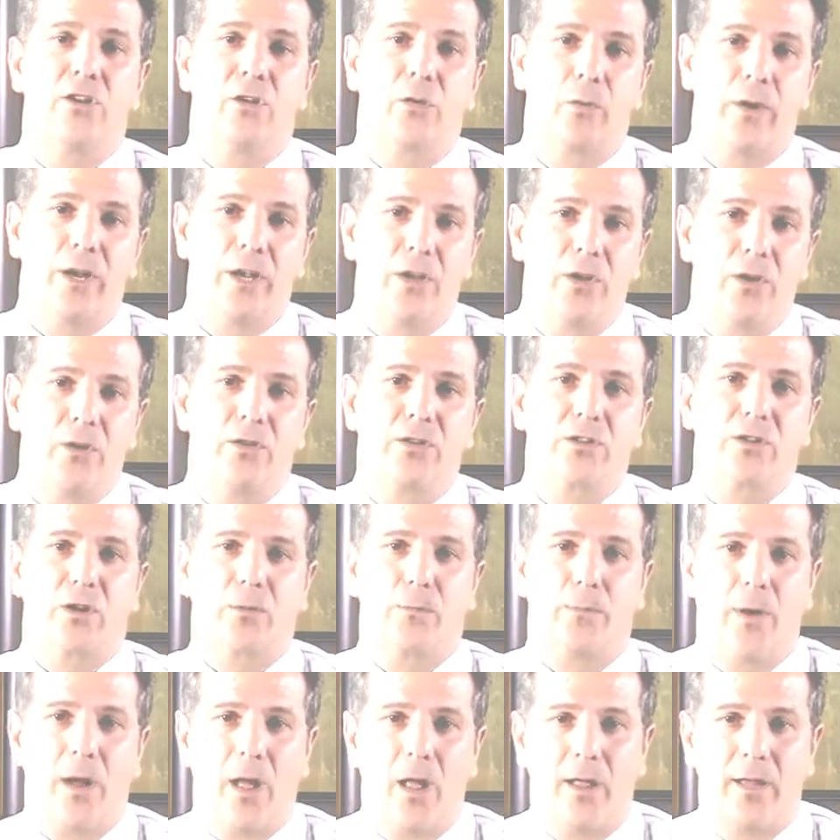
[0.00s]
to reduce their
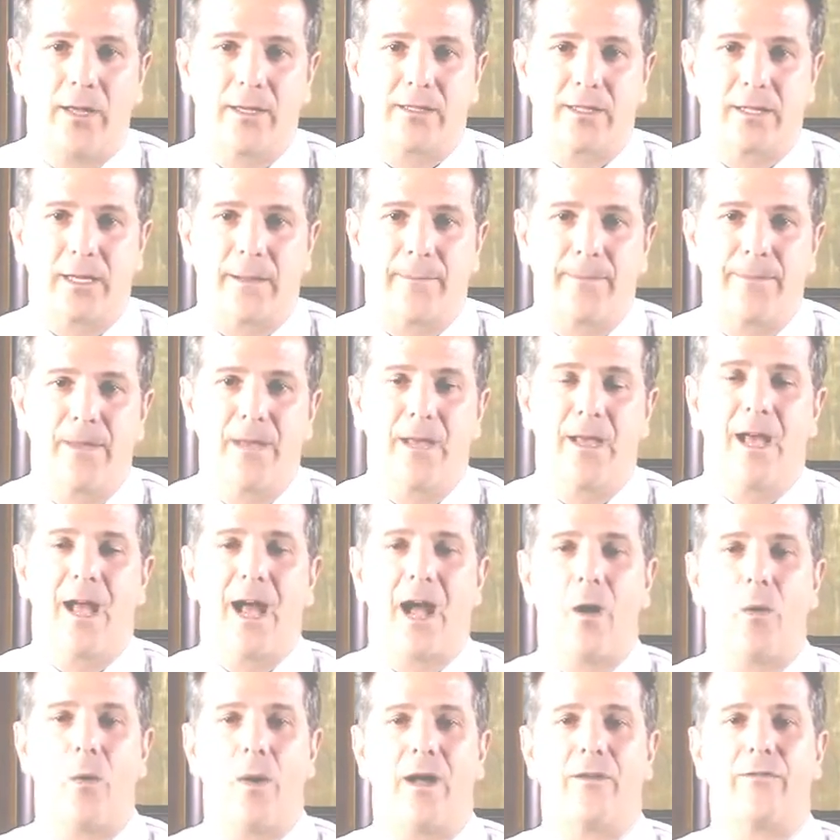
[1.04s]
policy.
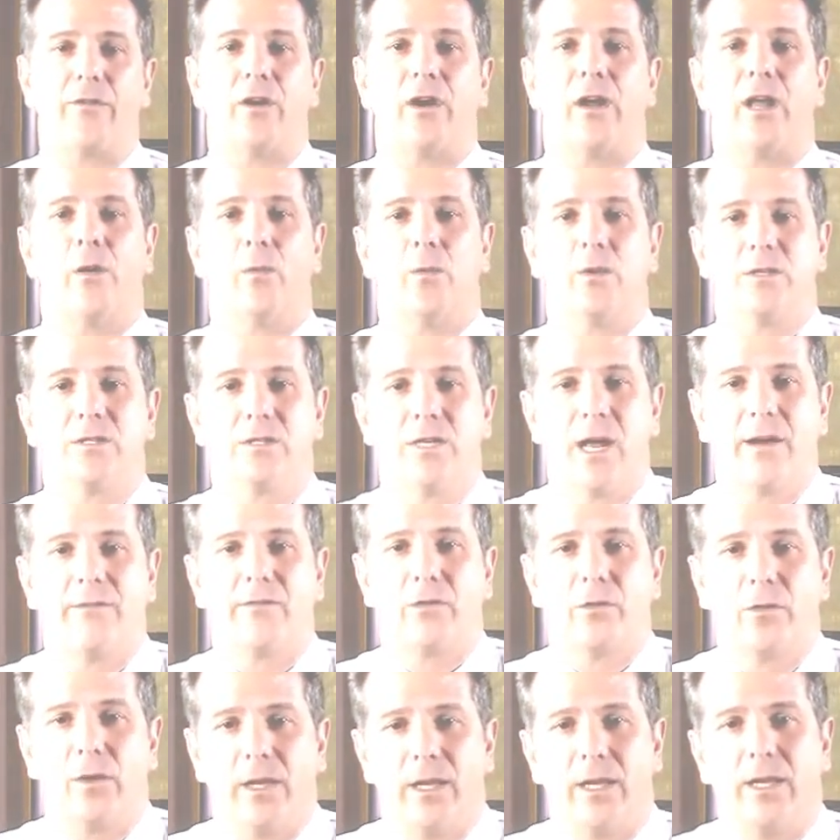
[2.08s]
However, it was
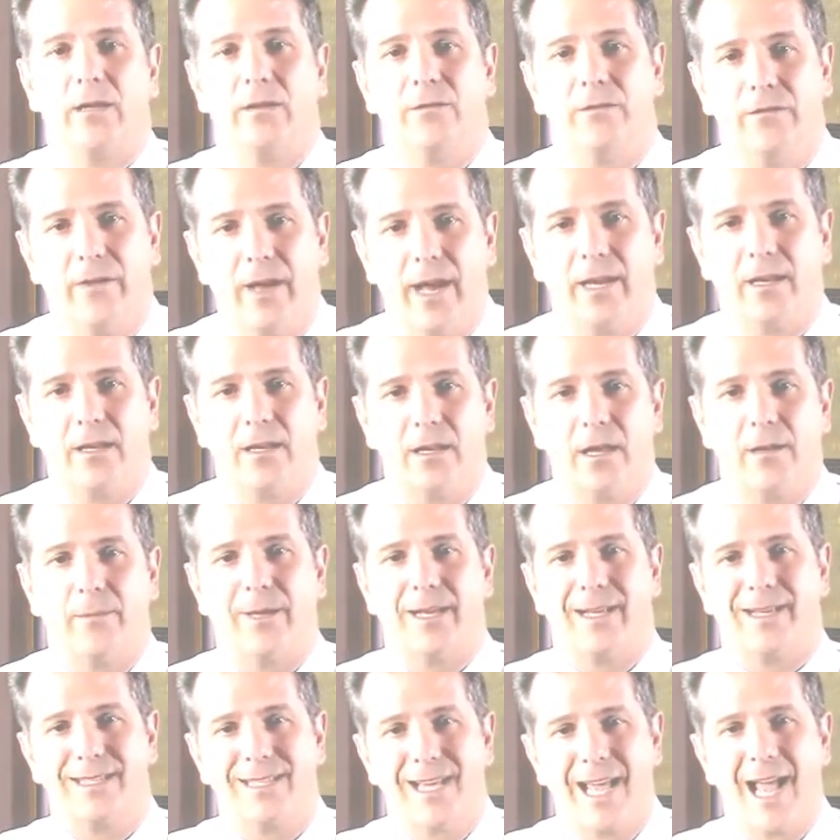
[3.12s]
never really conveyed to them
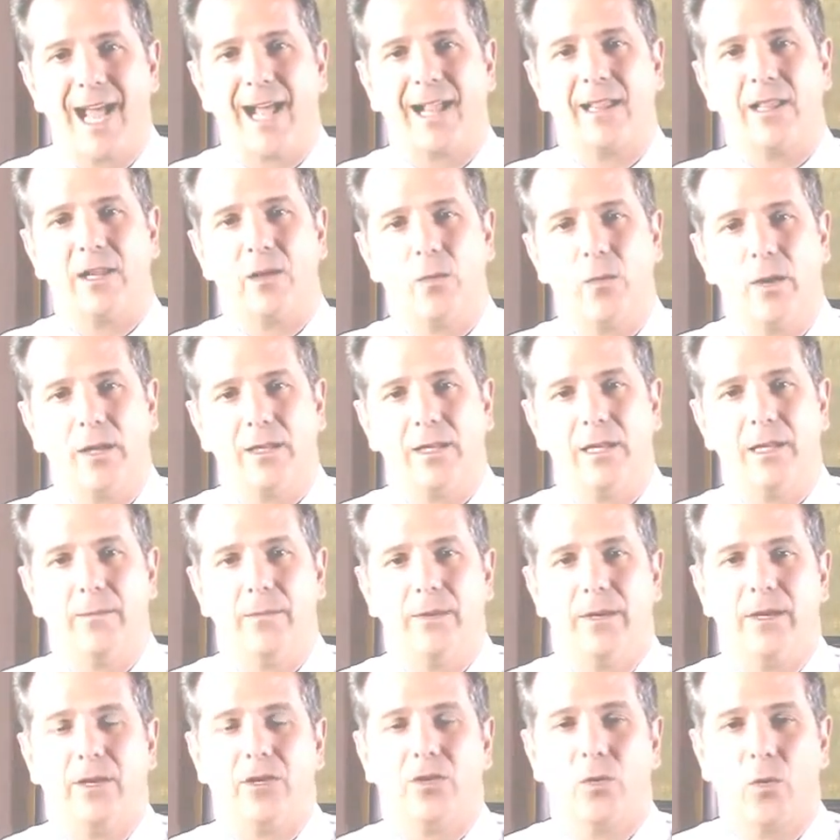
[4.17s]
exactly what
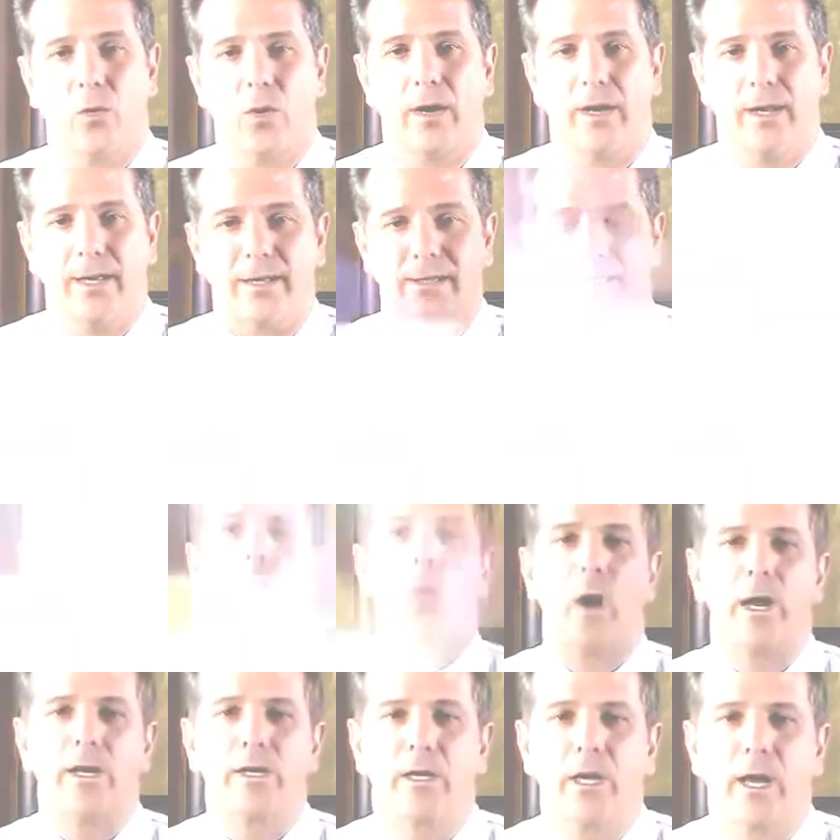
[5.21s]
limited tort is.
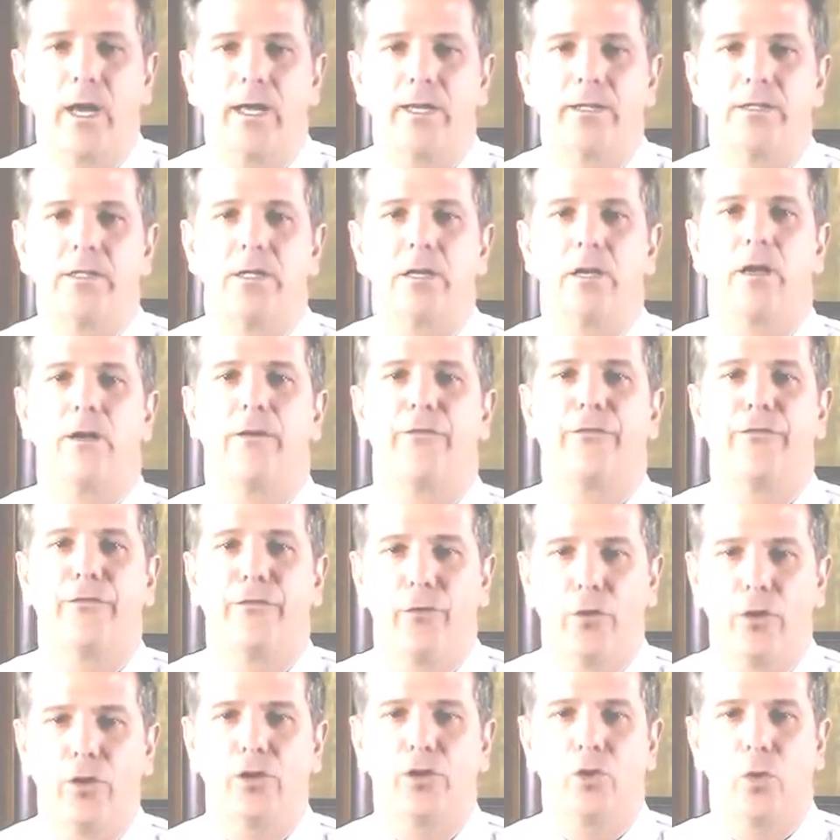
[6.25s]
What does
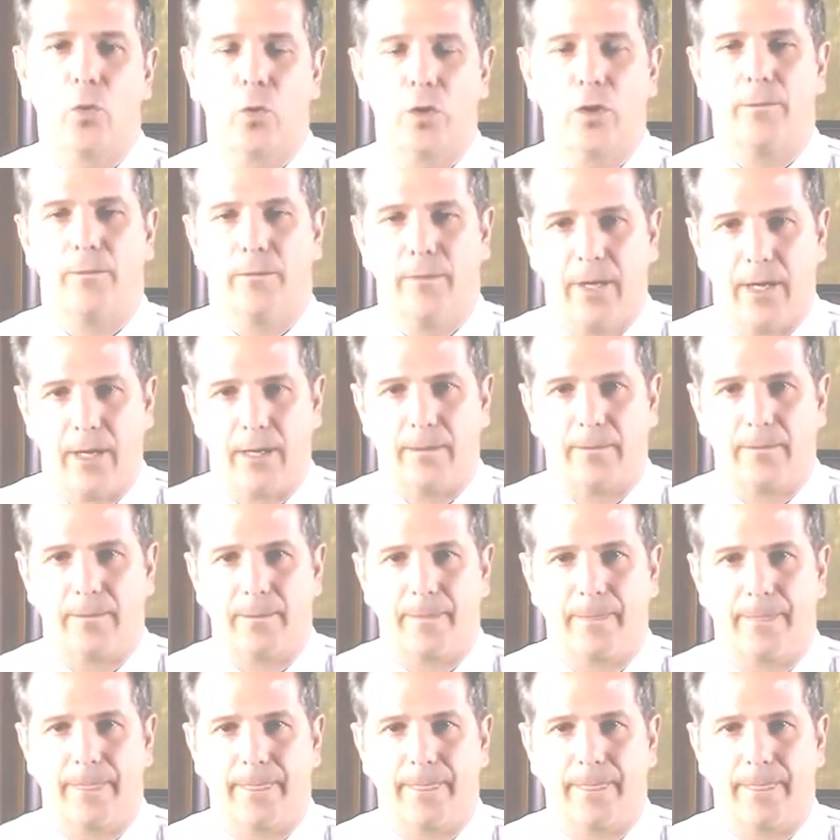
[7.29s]
full tort mean?